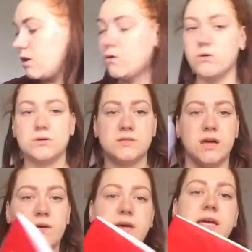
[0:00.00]

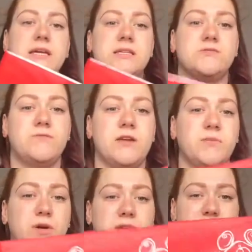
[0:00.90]
Also, his red
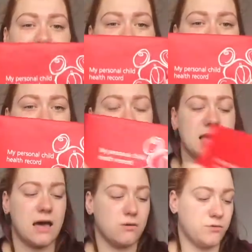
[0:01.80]
book. So this is his
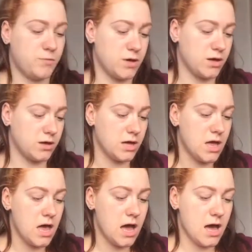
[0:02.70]
health book,
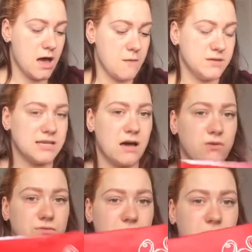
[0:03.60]
his
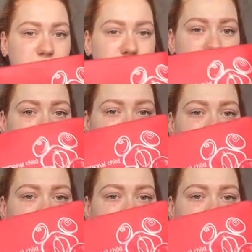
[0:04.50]
health records.